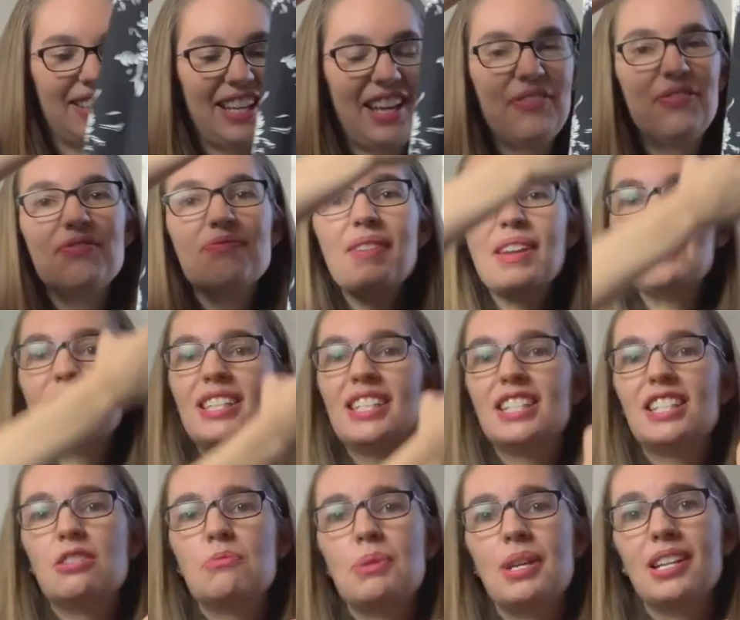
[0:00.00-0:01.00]
If maybe this
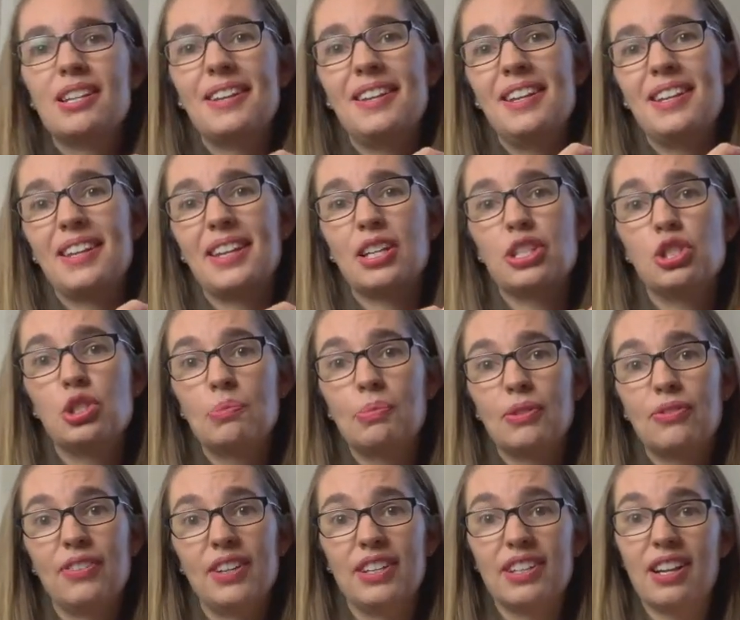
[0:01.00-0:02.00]
has been in like a super
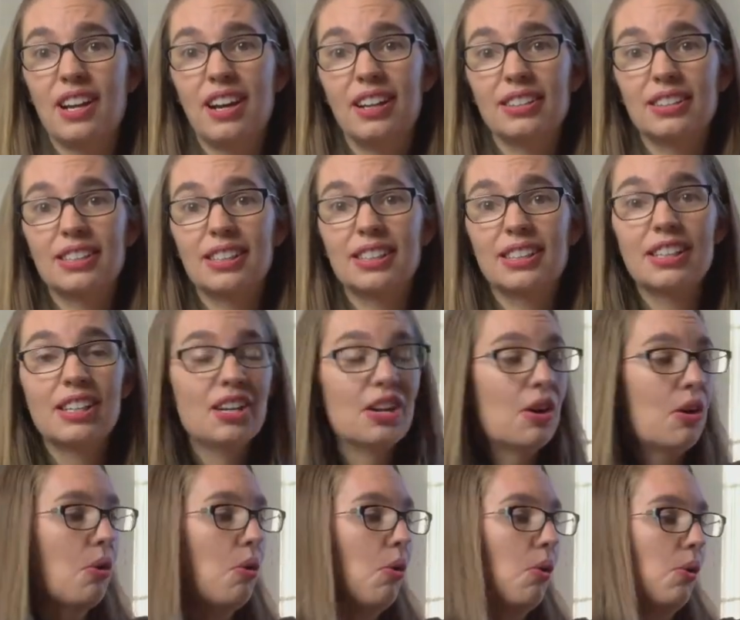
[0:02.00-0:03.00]
fun color,
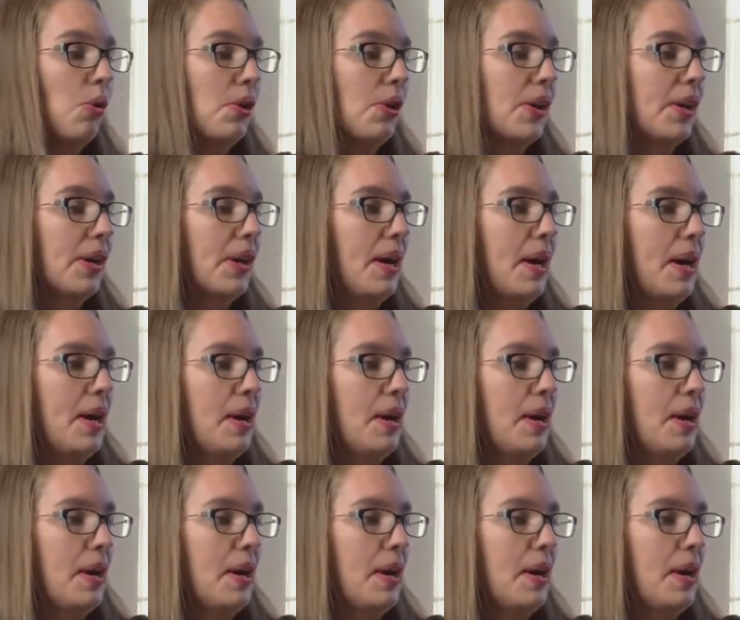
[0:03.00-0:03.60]
or